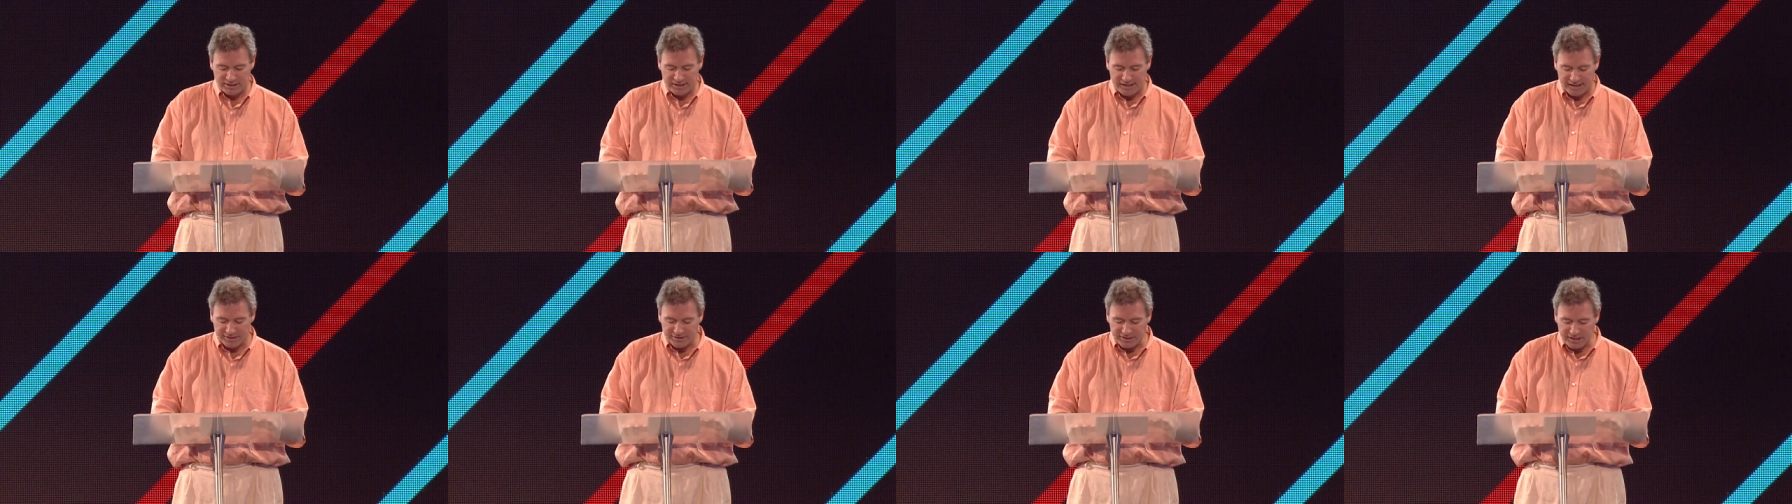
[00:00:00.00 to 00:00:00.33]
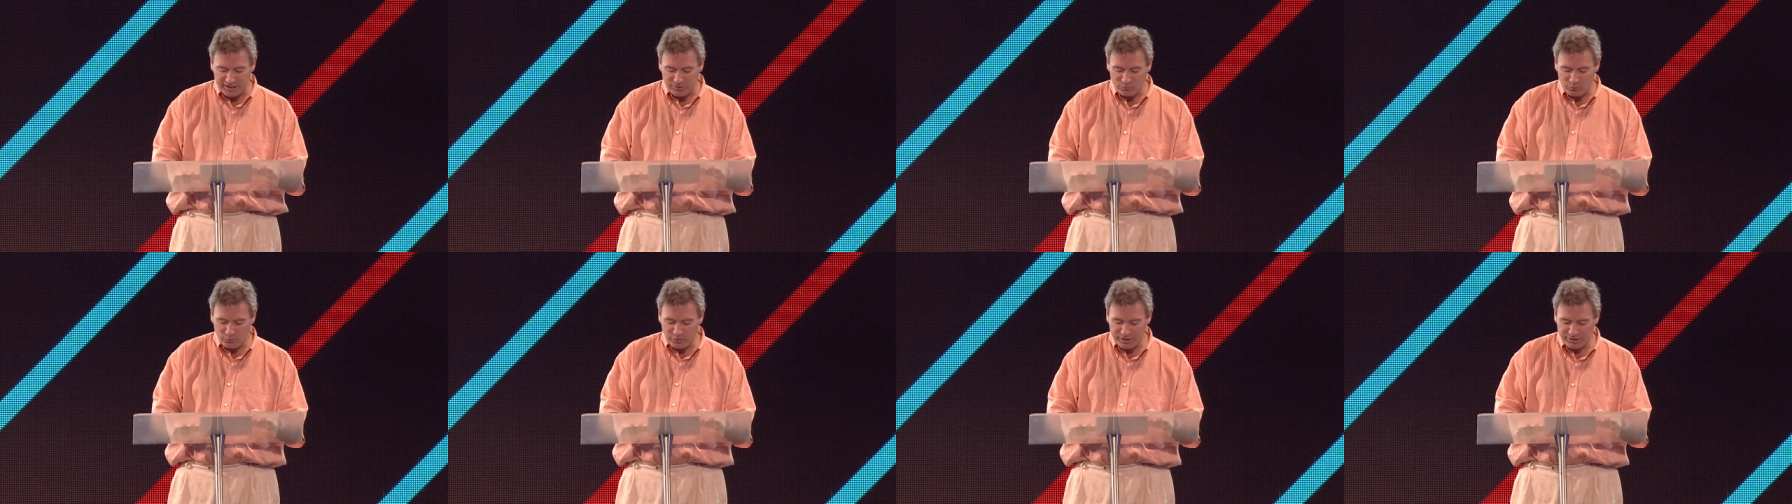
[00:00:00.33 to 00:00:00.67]
And
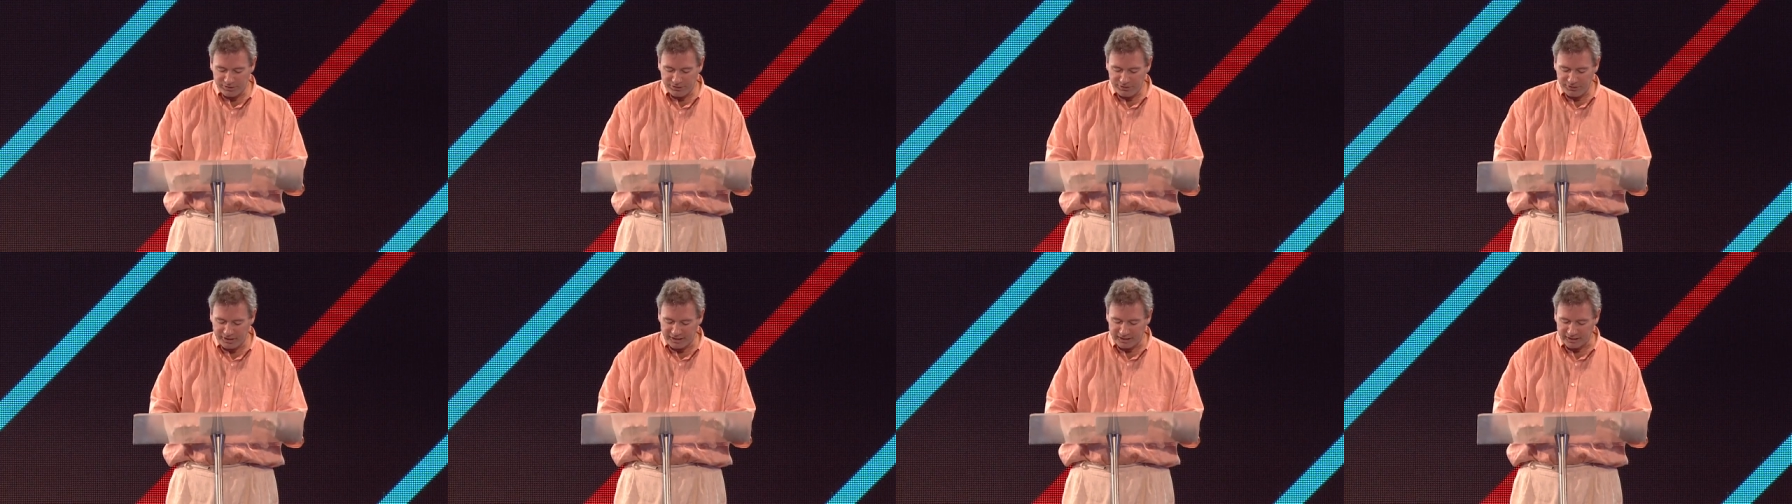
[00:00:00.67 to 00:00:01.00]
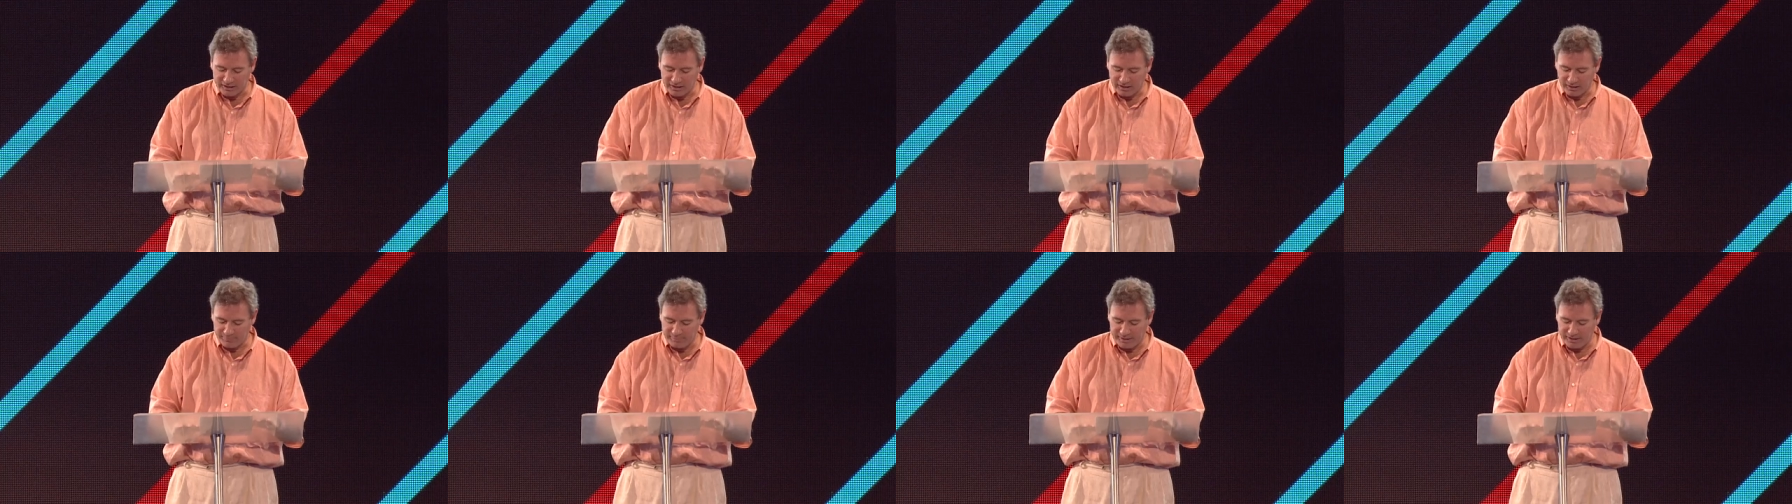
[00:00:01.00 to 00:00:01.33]
then we
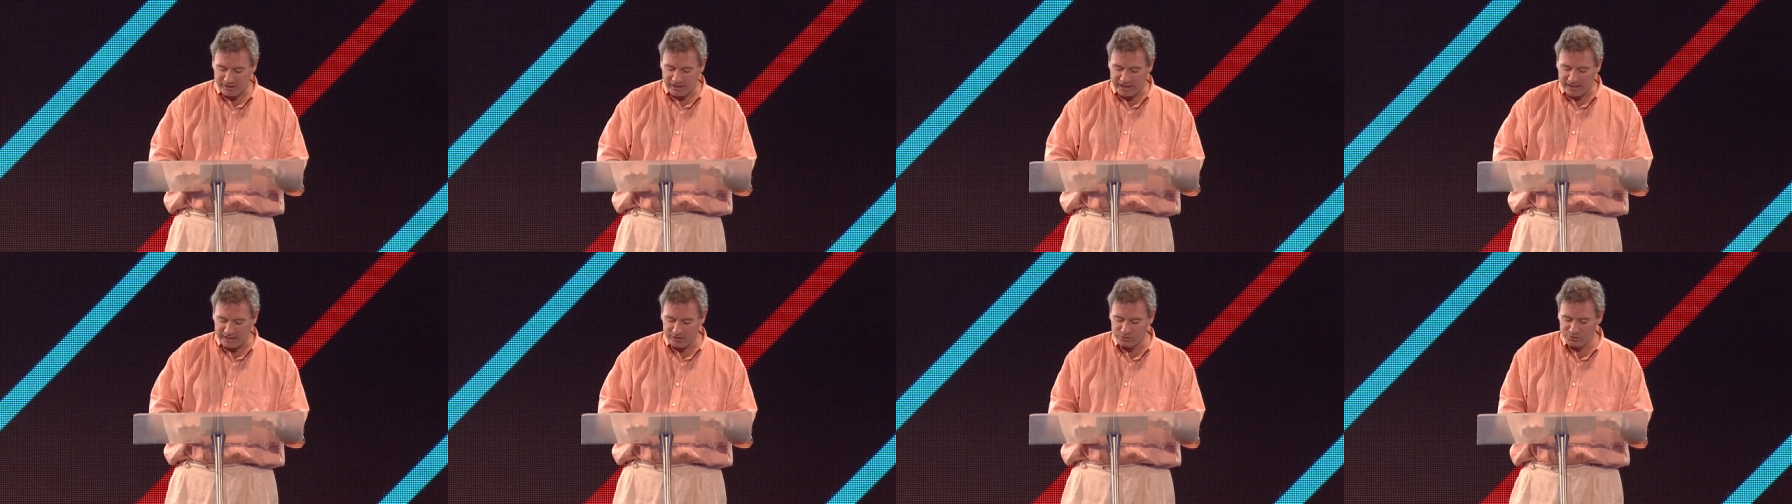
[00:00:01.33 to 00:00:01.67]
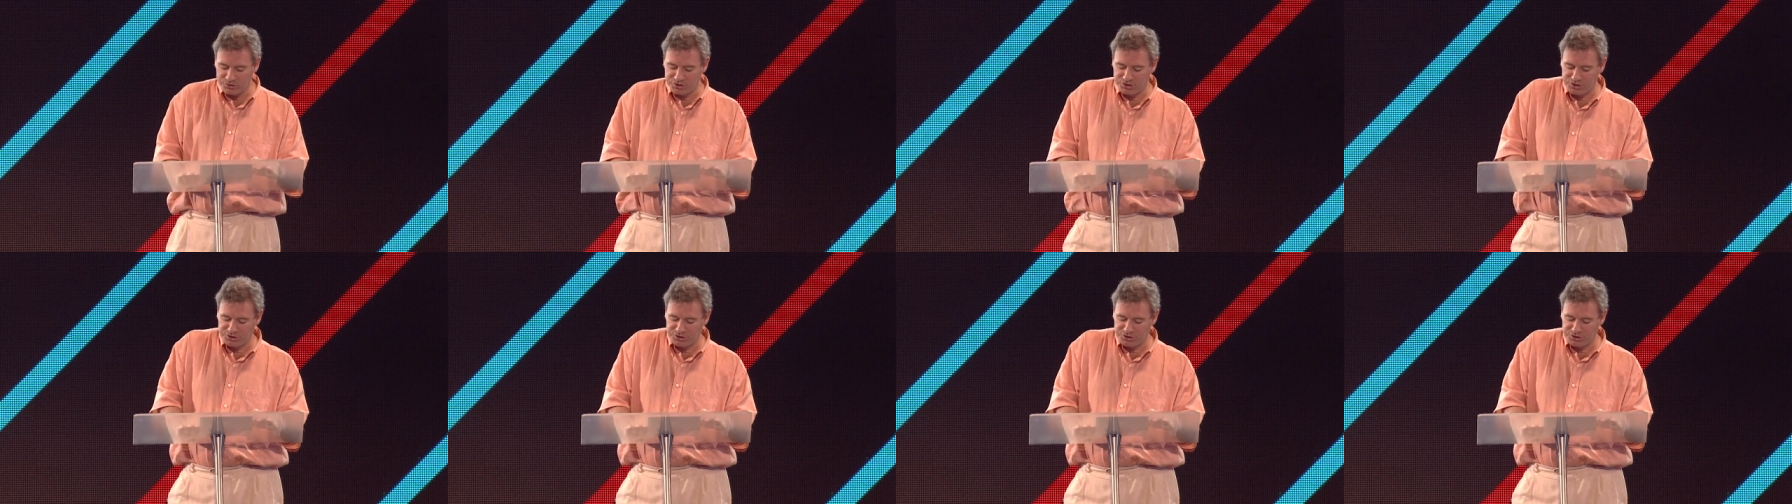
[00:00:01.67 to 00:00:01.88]
think about how